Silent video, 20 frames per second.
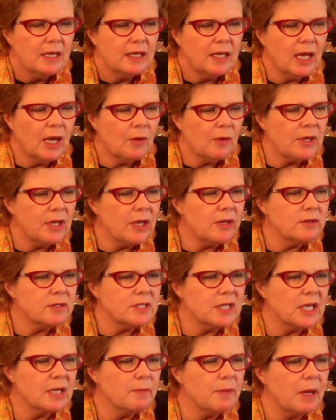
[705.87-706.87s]
Now, another
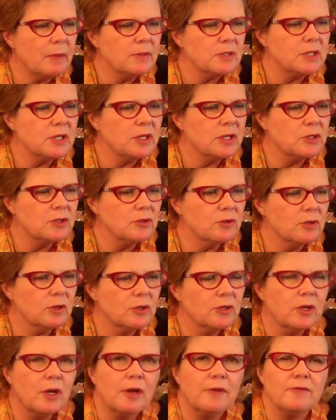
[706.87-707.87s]
study published in the
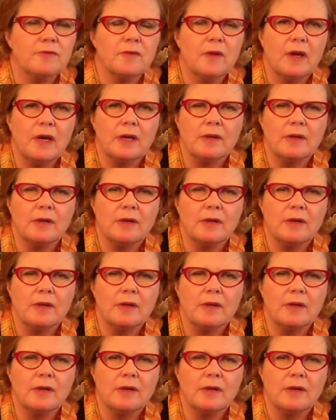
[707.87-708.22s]
Journal of